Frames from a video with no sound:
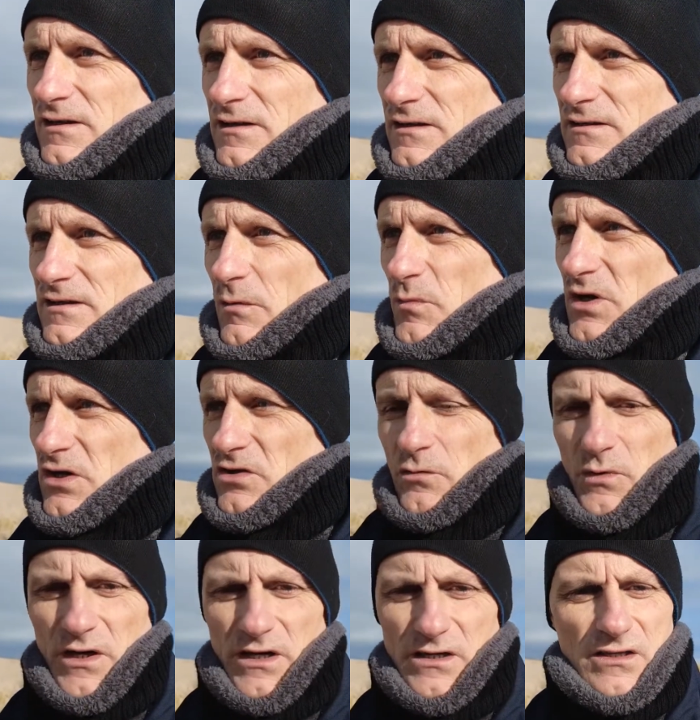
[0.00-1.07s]
10 minutes
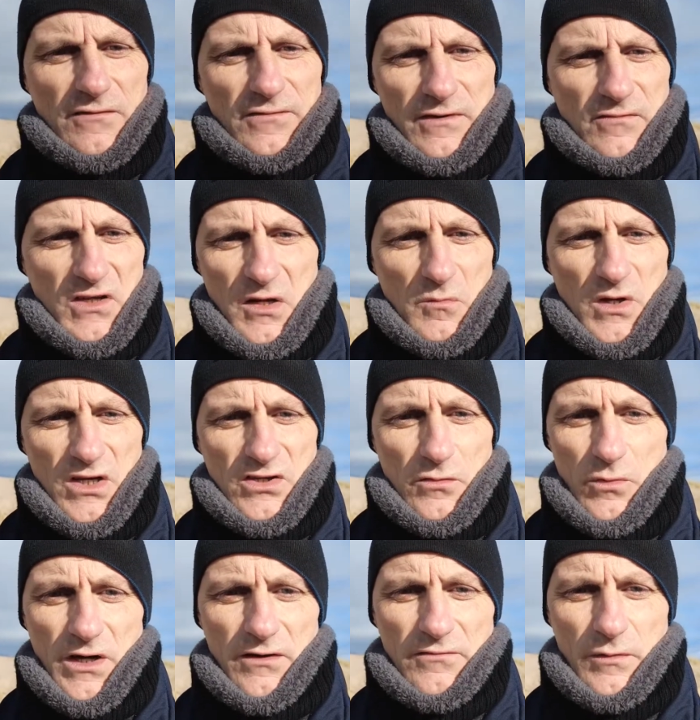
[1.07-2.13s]
away, 15 minutes
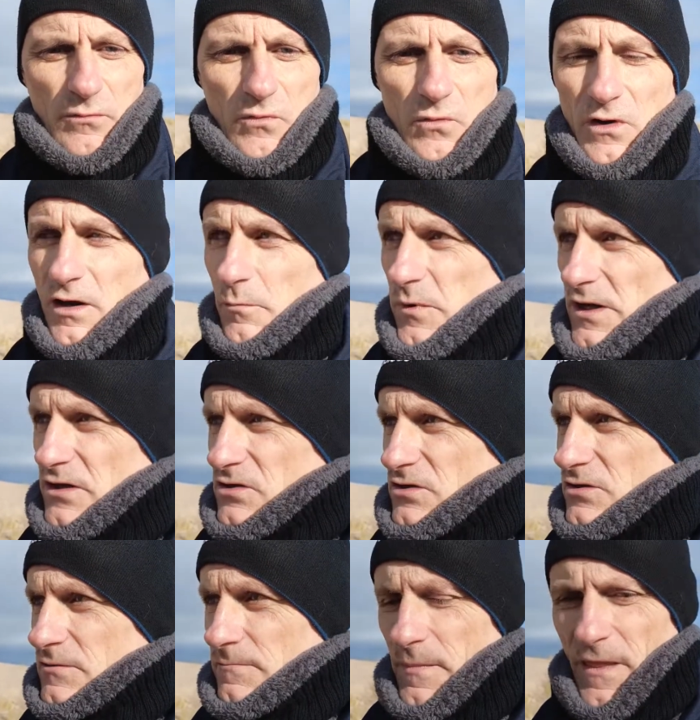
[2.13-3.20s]
away from a lot of
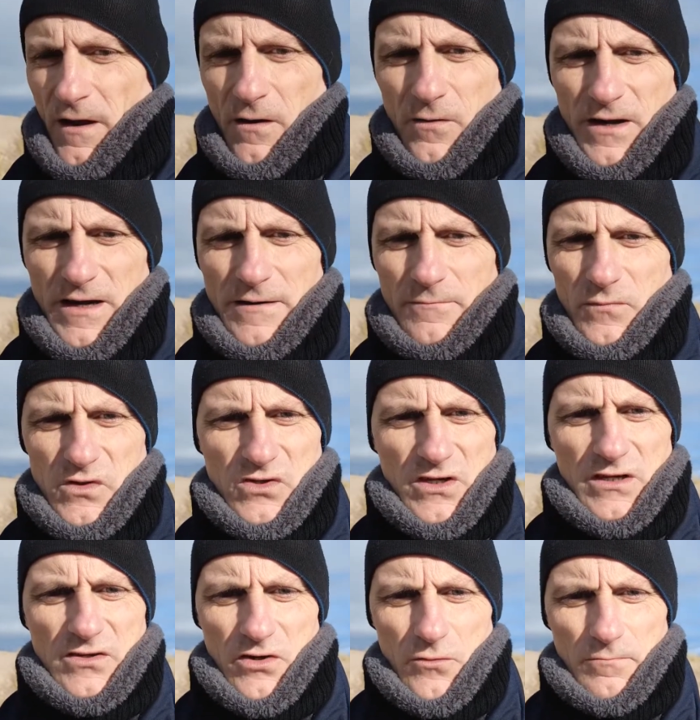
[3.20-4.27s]
places. Okay, we'll see
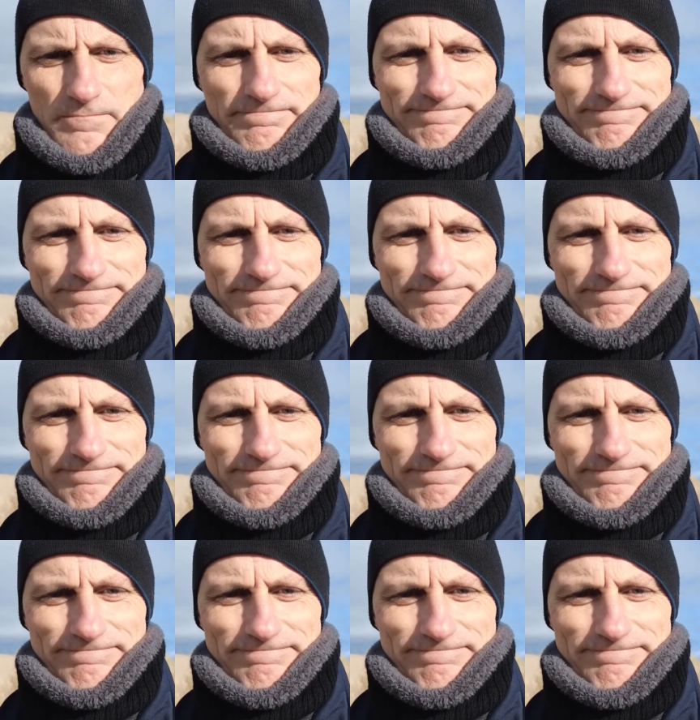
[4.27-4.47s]
you soon.